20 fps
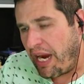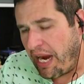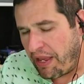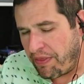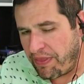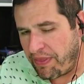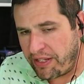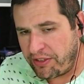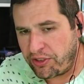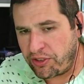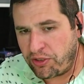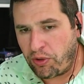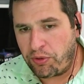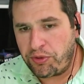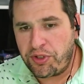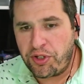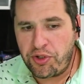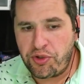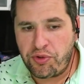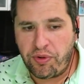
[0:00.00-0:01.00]
and then
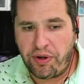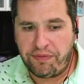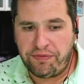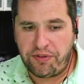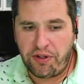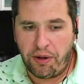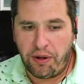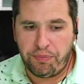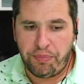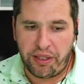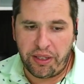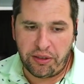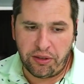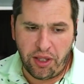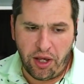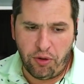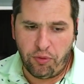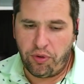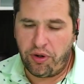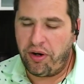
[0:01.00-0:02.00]
start to drift a bit
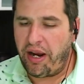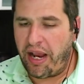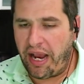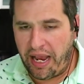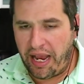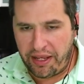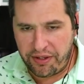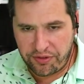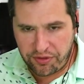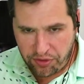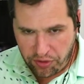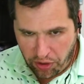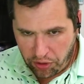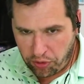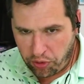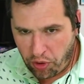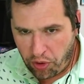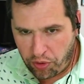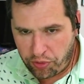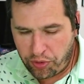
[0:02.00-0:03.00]
lower as
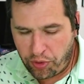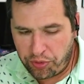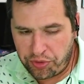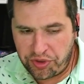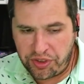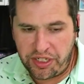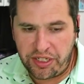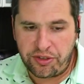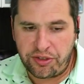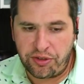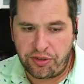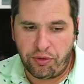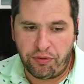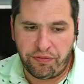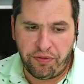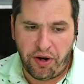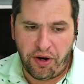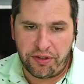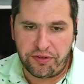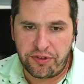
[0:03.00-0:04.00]
along those seasonal
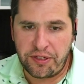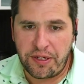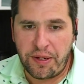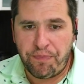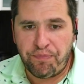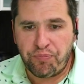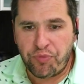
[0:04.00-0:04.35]
fronts.